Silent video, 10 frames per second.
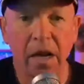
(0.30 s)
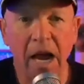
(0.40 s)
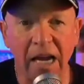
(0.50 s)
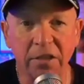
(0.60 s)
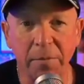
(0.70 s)

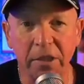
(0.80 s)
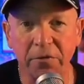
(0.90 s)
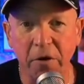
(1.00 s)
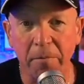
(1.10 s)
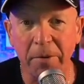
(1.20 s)
Hi, it's Mitch
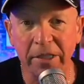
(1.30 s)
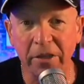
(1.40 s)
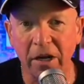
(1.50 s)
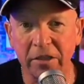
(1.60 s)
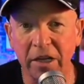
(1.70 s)
from Pick
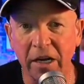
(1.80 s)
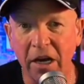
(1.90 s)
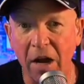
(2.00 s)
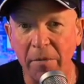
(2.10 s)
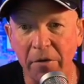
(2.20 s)
Dogs dot
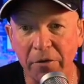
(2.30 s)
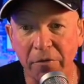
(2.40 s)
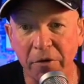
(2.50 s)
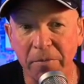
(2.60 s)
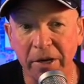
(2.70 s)
com here with your
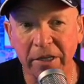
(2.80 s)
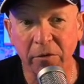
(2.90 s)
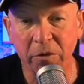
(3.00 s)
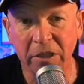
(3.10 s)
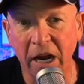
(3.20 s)
free pick in the
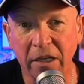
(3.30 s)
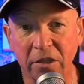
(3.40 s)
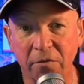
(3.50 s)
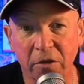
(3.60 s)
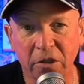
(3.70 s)

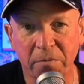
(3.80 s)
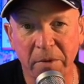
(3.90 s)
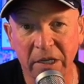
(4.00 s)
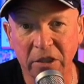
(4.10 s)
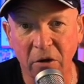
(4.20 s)
Wisconsin versus
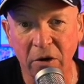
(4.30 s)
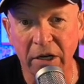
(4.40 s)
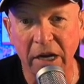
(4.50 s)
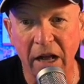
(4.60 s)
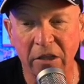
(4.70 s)
Minnesota
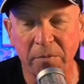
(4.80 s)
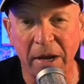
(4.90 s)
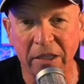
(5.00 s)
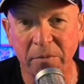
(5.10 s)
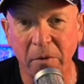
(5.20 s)
college
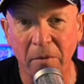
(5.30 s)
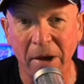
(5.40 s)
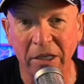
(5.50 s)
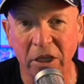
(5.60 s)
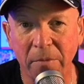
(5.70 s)
basketball
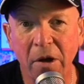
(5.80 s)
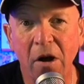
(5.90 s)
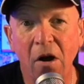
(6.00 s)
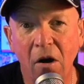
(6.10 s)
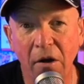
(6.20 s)
matchup
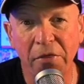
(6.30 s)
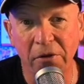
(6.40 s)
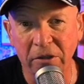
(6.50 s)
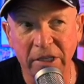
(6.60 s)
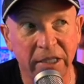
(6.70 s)
on
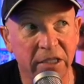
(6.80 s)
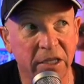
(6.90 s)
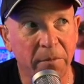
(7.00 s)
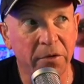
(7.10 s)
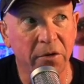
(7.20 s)
Thursday,
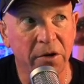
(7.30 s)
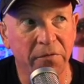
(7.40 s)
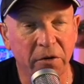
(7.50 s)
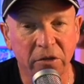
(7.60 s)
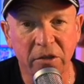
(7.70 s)
December
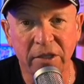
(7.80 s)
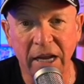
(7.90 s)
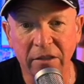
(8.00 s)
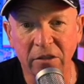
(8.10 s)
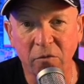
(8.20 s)
thirty-first, two
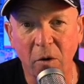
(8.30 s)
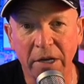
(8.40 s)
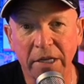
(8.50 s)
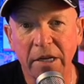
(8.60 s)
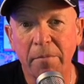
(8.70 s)
thousand
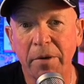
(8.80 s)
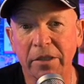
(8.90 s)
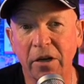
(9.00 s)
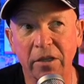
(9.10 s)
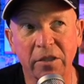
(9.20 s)
twenty. Pick
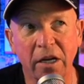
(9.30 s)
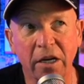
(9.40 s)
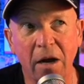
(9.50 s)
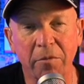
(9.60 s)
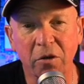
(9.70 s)
Dogs dot
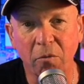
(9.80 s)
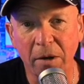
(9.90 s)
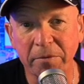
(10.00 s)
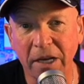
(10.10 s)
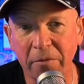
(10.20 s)
com is our
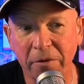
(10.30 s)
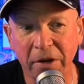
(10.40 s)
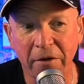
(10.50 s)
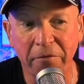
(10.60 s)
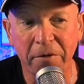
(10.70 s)
website. We've
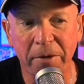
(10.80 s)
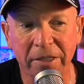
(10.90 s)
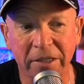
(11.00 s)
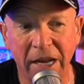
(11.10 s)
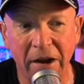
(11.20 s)
got free
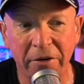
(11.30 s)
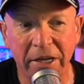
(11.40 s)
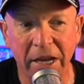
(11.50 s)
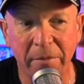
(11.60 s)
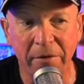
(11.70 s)
picks in every
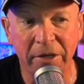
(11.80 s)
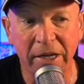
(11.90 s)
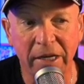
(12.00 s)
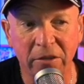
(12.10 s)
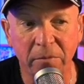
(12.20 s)
game every
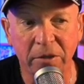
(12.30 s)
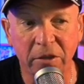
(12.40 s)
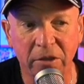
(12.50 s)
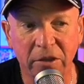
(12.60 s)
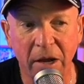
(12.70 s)
day, so be
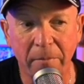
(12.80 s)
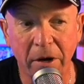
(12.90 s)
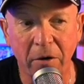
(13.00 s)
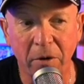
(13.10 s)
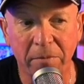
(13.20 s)
sure to stop
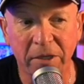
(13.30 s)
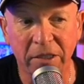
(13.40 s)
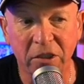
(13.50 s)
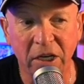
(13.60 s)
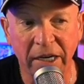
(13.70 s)
by our website
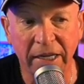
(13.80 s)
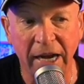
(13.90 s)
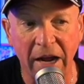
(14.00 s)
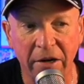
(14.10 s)
and check it out.